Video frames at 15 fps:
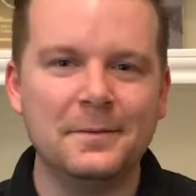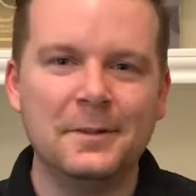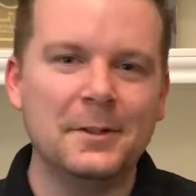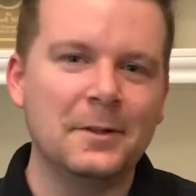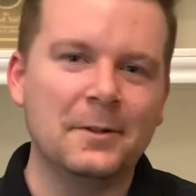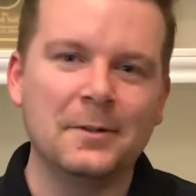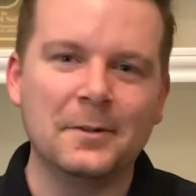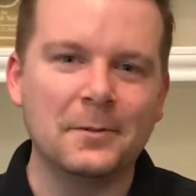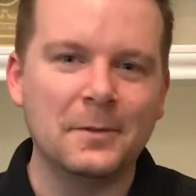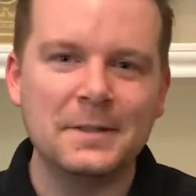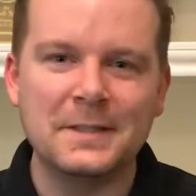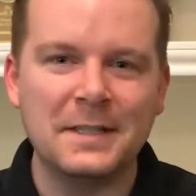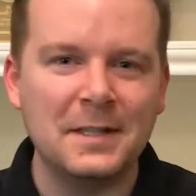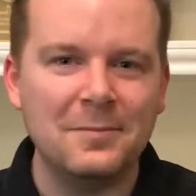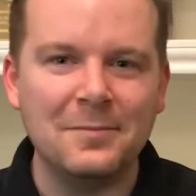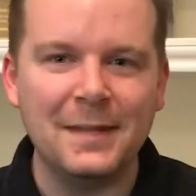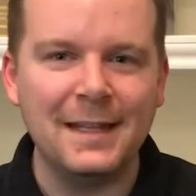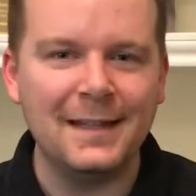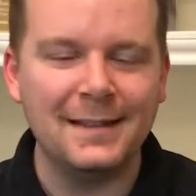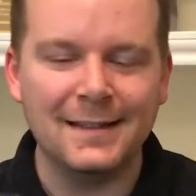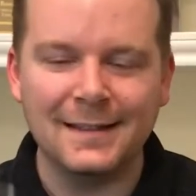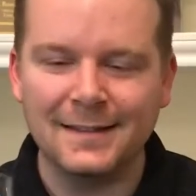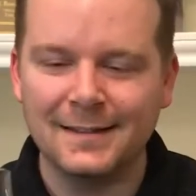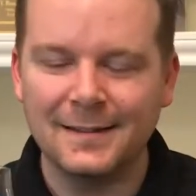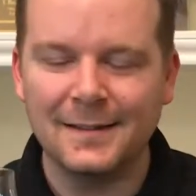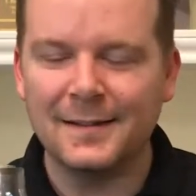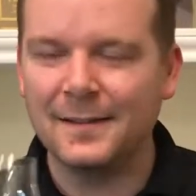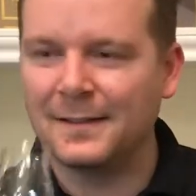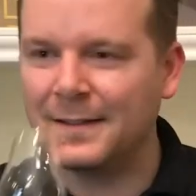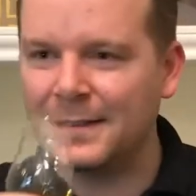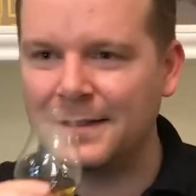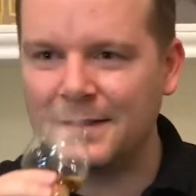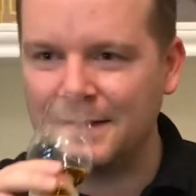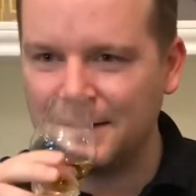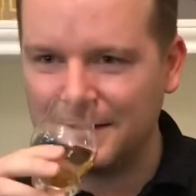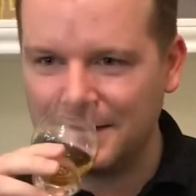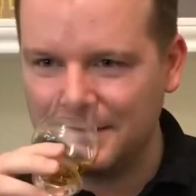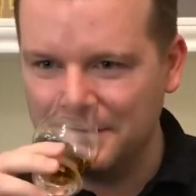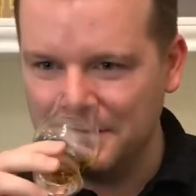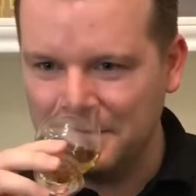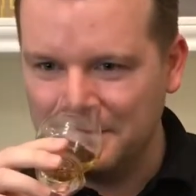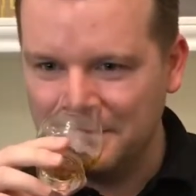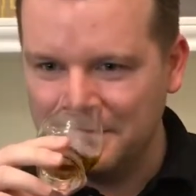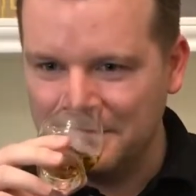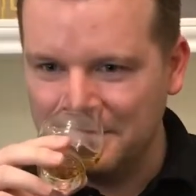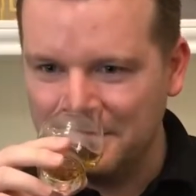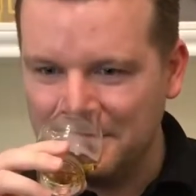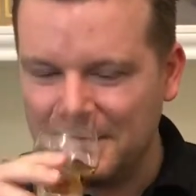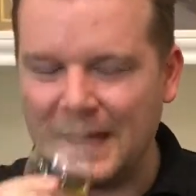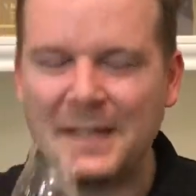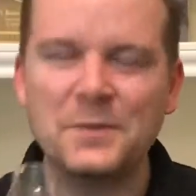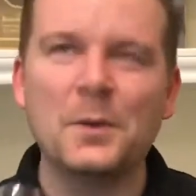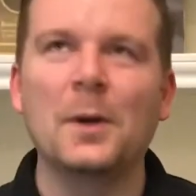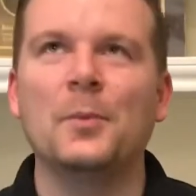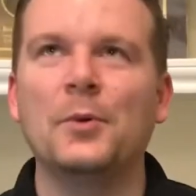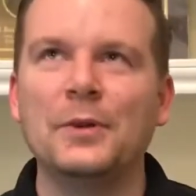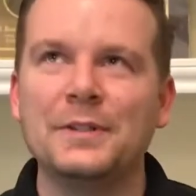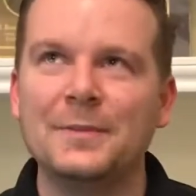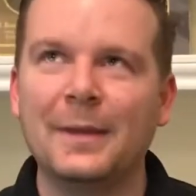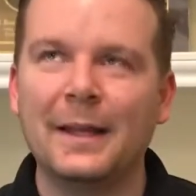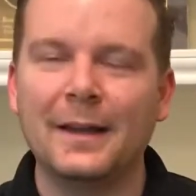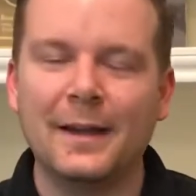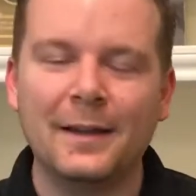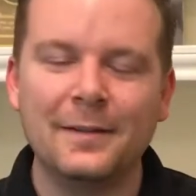your whiskey meet, and oh, it's just, that's where it puts me.